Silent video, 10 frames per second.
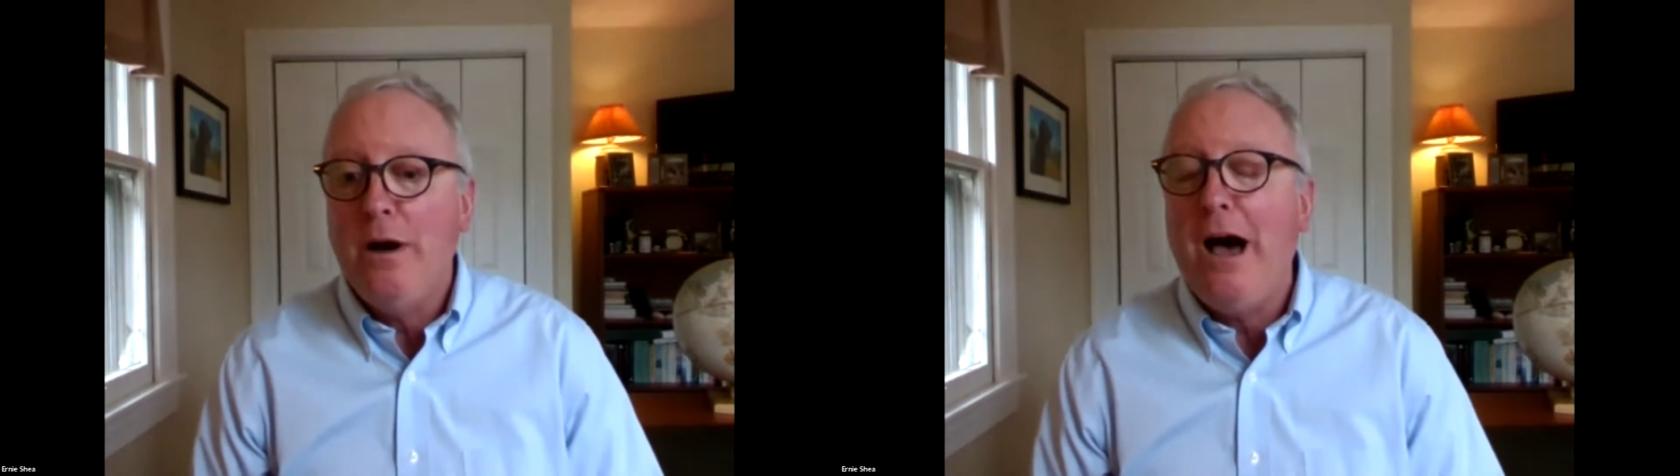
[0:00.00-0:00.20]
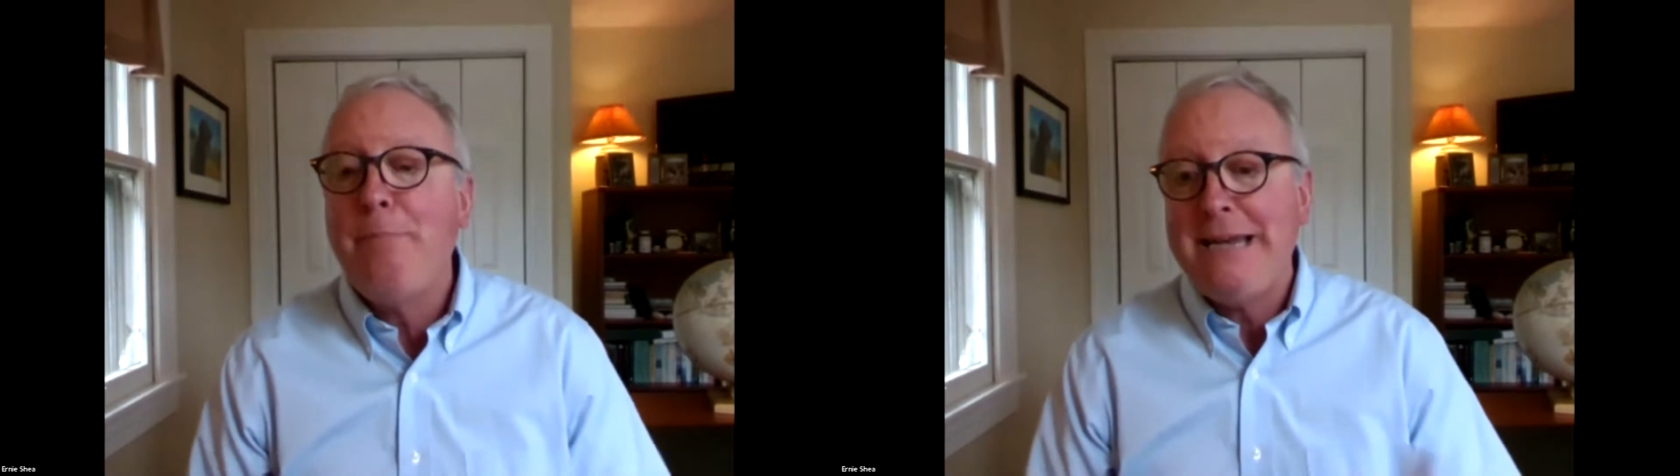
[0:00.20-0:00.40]

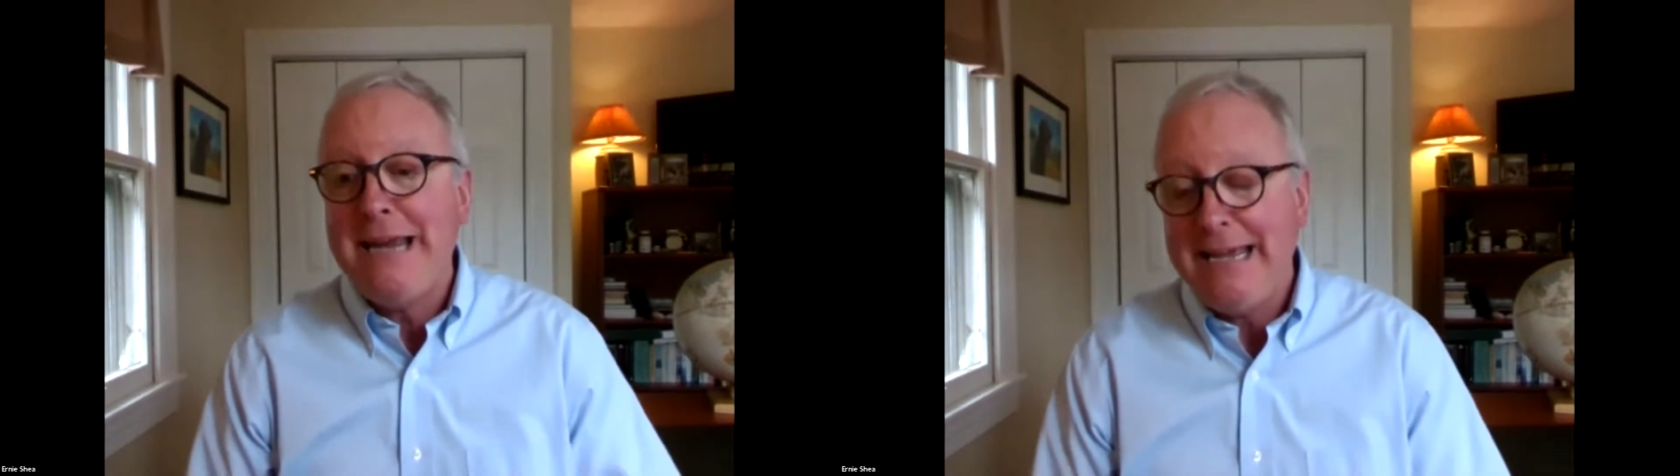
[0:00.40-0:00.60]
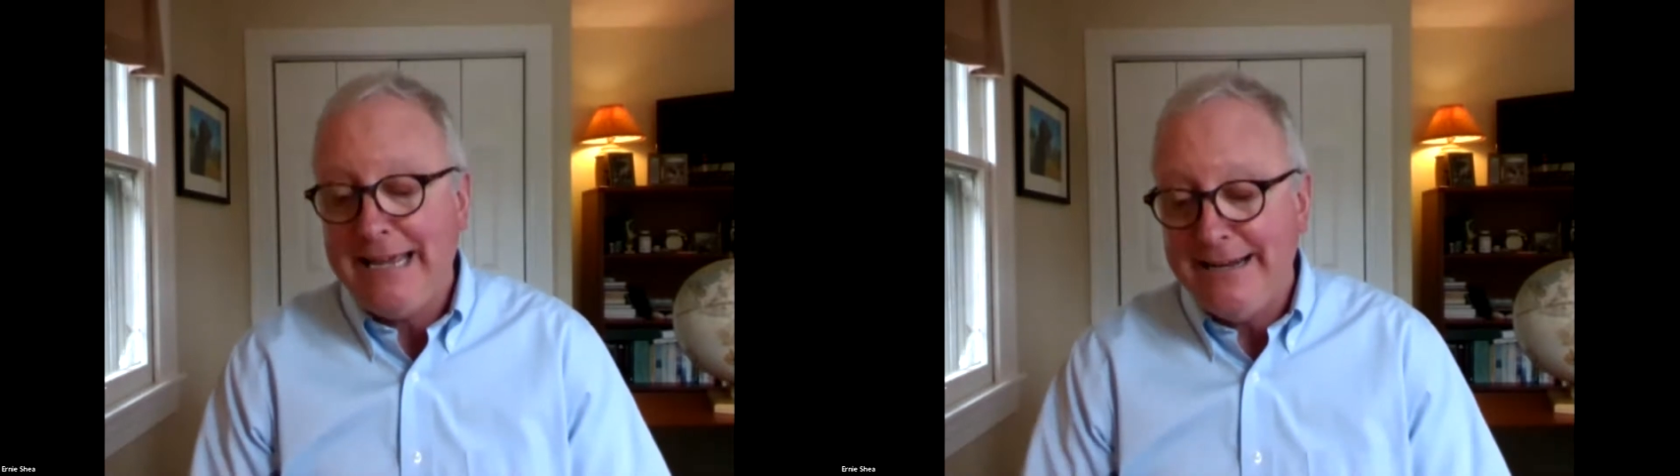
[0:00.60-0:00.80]

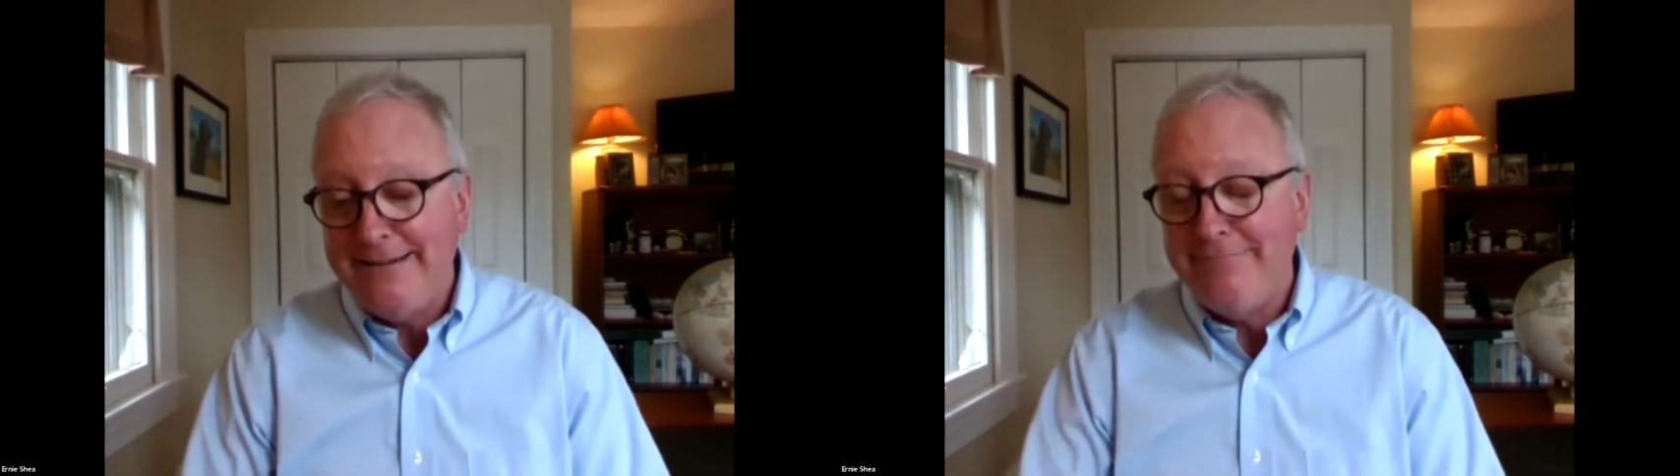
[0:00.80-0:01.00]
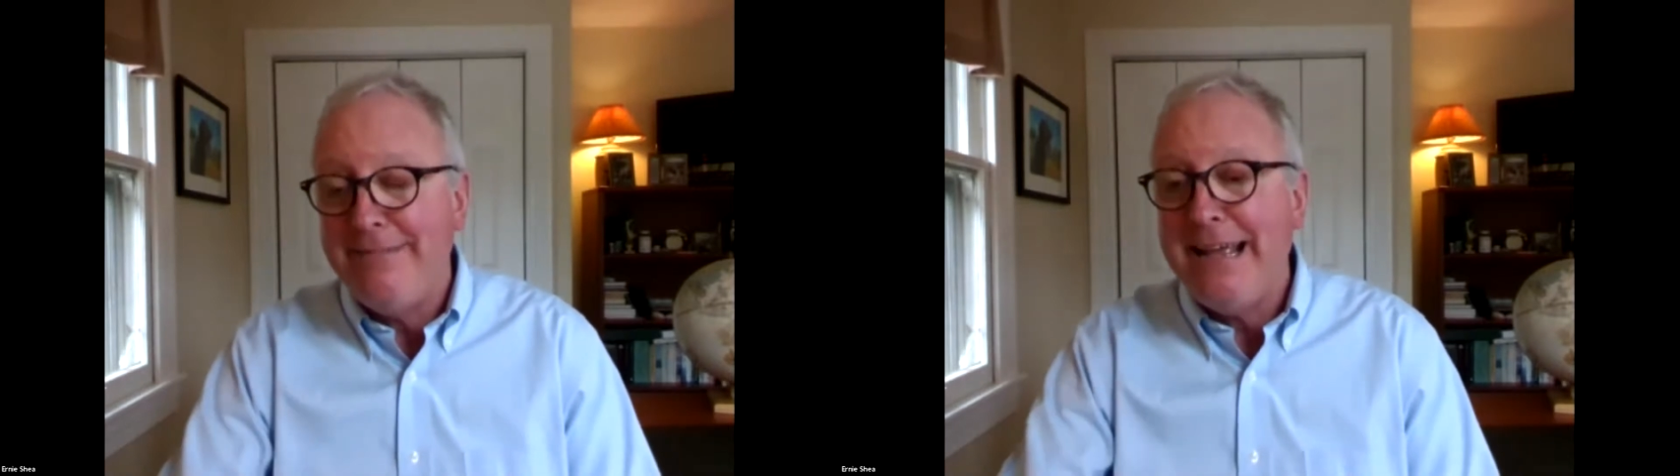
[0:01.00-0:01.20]
uptake
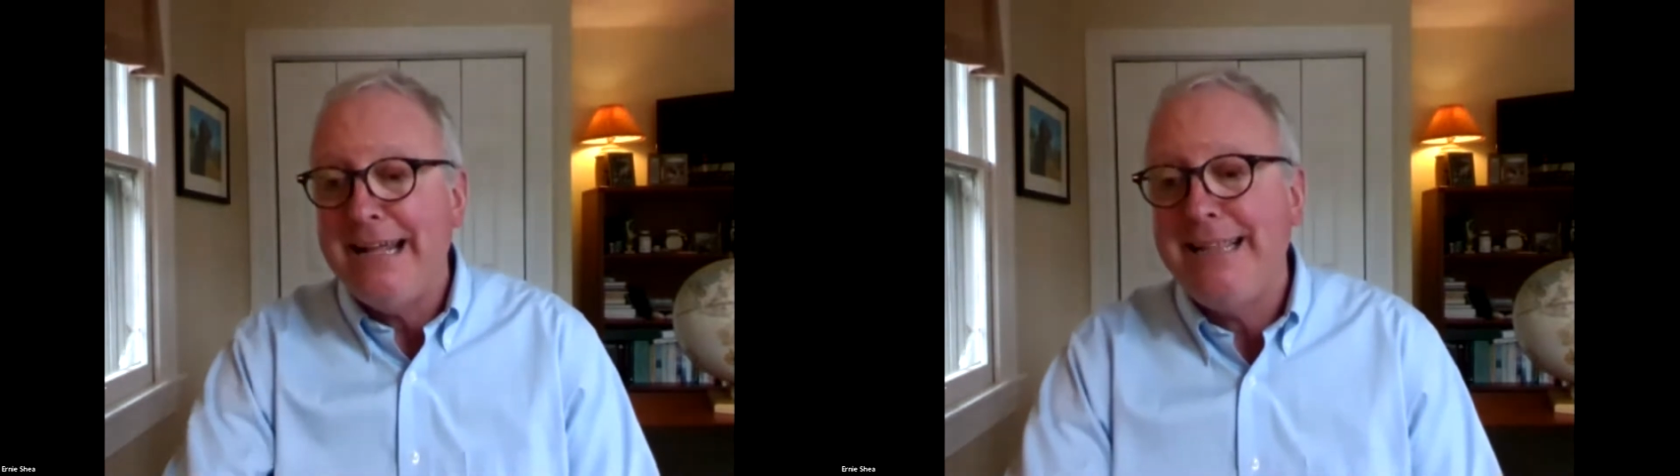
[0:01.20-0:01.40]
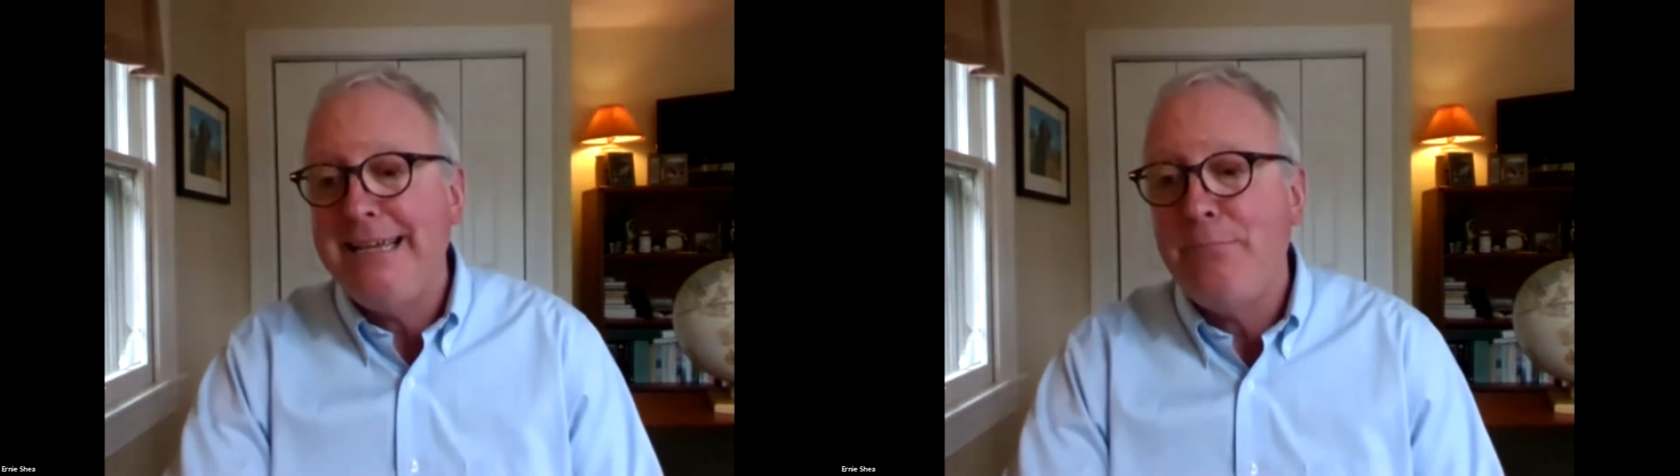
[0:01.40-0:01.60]

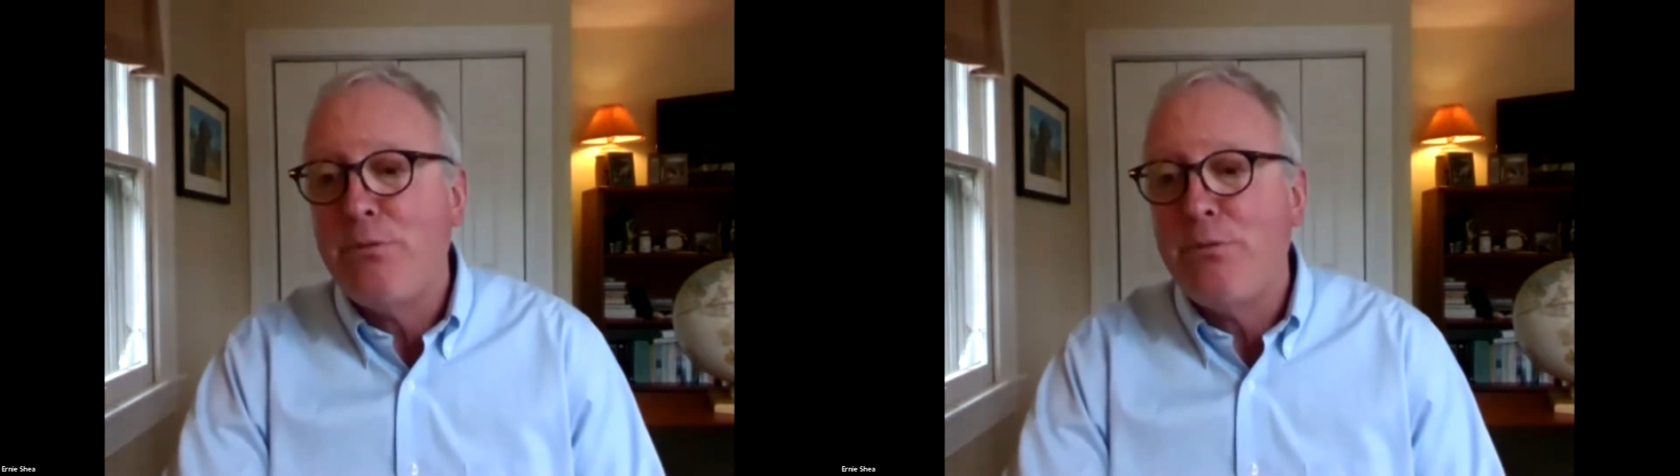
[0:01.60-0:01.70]
in the